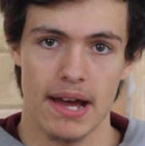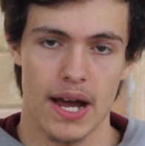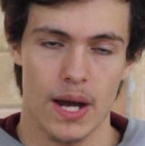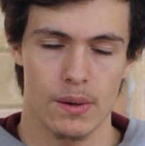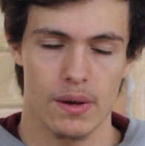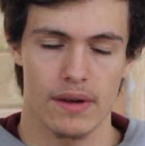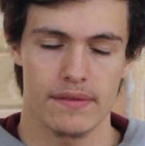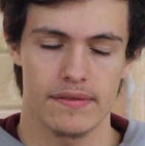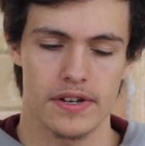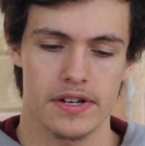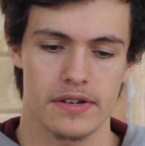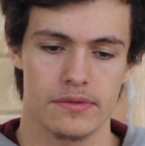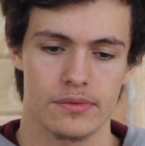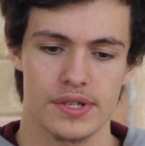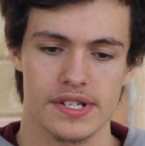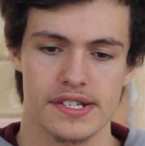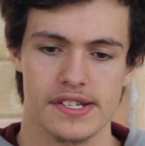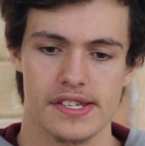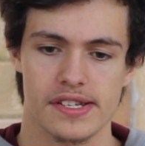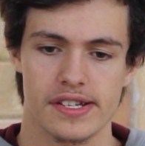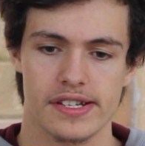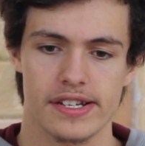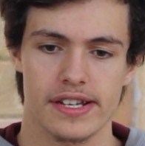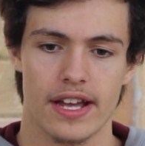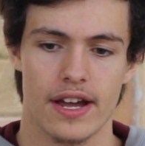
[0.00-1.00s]
However,
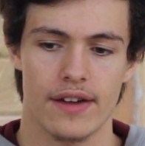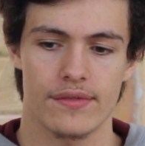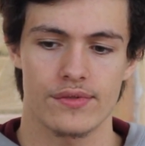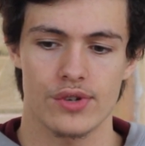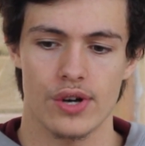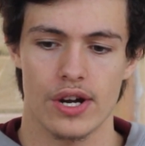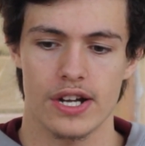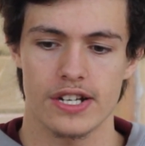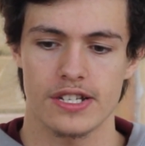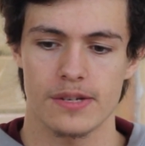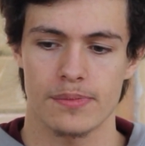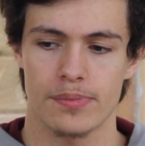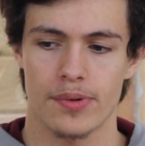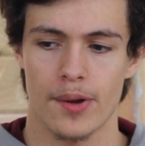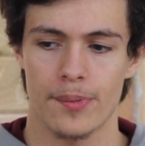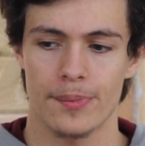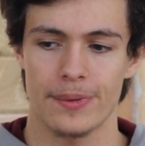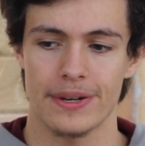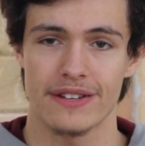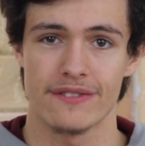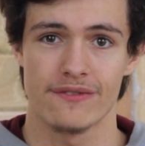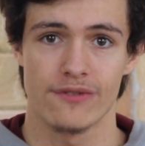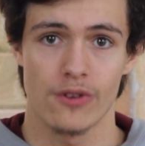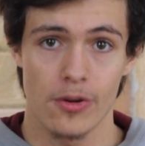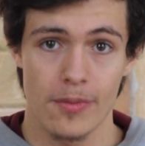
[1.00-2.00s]
recently I've tried to
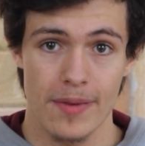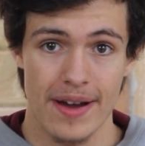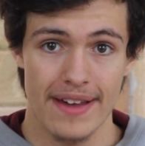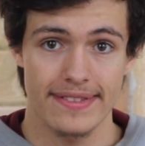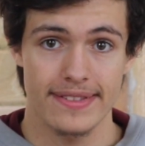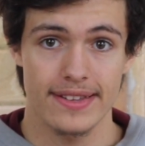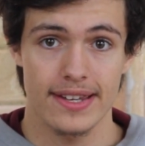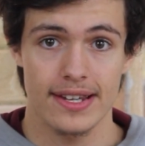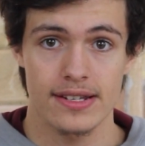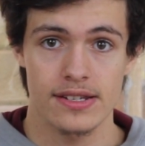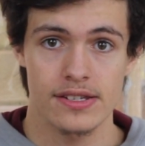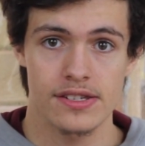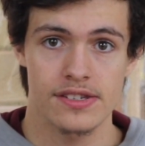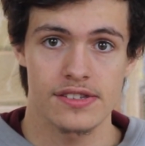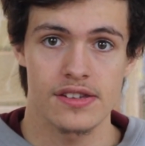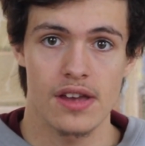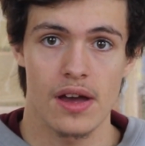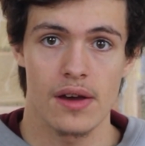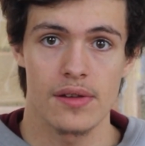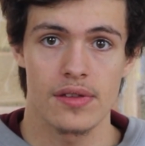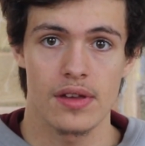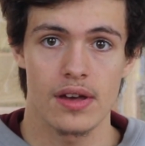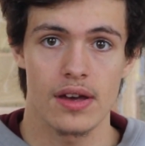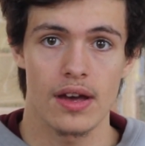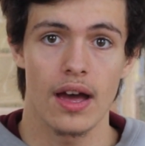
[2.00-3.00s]
properly format things
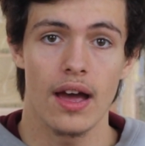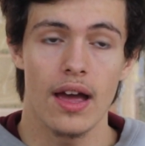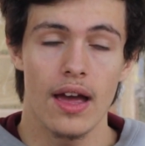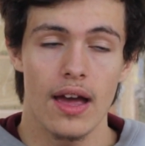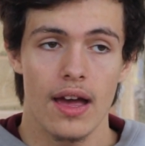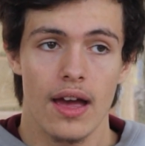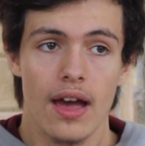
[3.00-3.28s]
so that